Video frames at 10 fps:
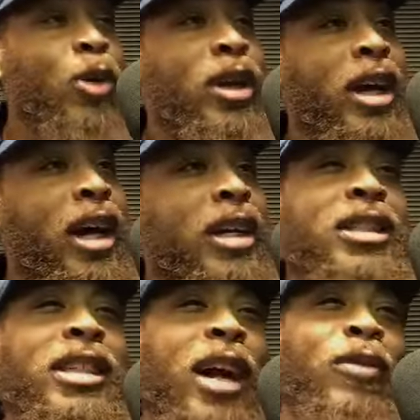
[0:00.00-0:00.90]
And
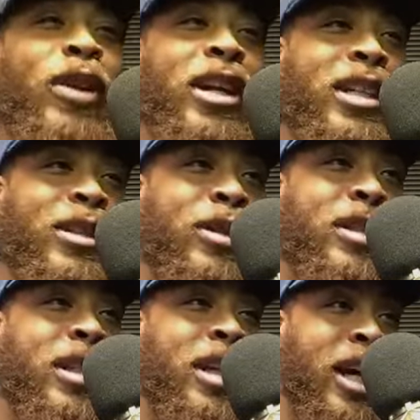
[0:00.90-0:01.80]
she got a very
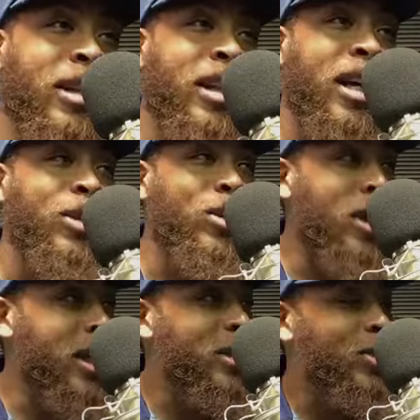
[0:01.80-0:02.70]
interesting name that I do
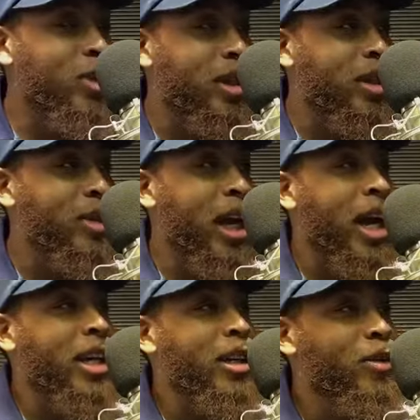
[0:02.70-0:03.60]
like as well. We
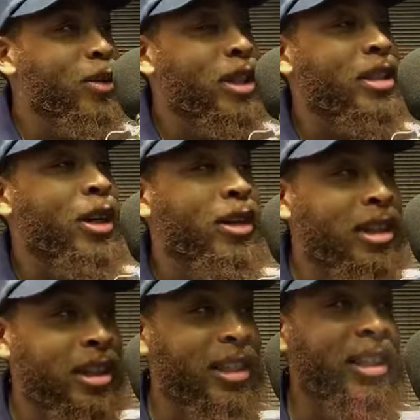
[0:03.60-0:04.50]
got
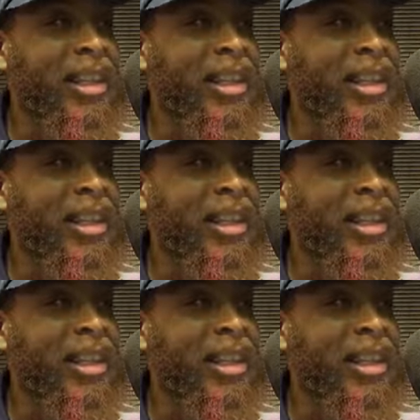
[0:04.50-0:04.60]
E4Eternity